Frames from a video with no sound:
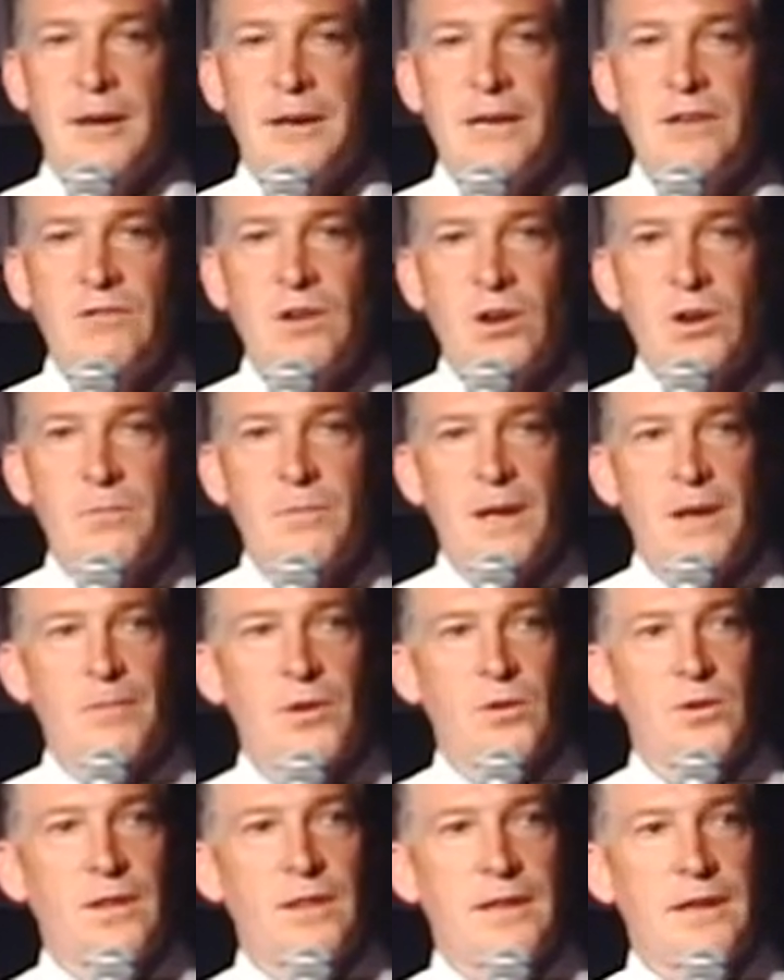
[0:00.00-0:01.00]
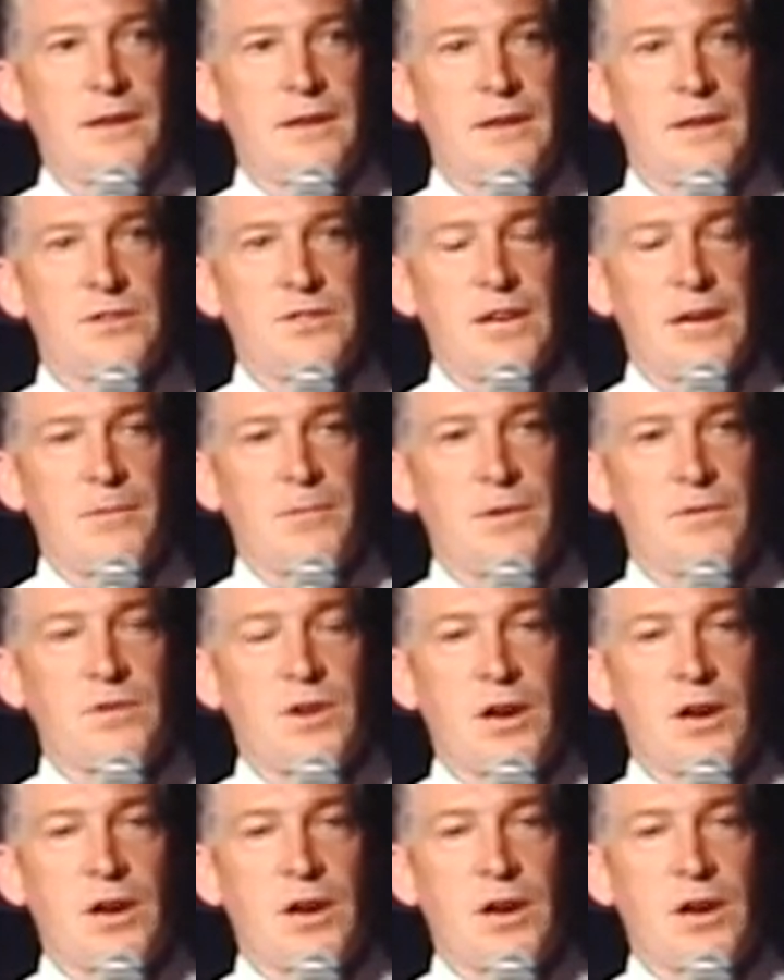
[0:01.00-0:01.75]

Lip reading: He wrote a memo to the Chamber